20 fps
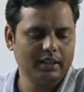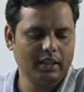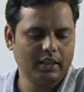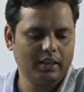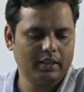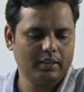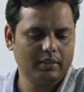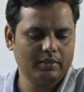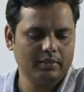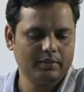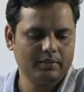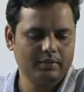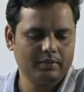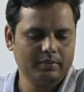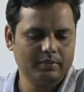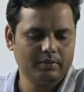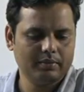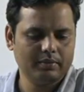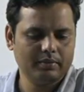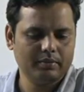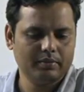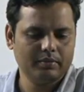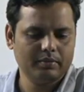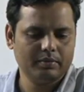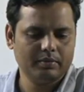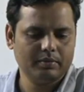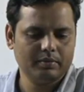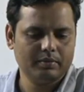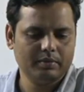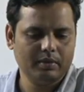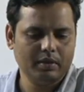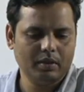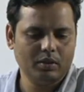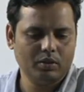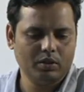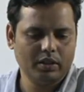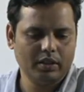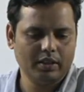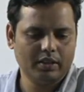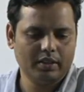are
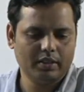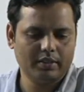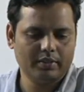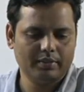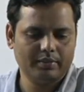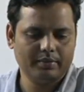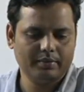located.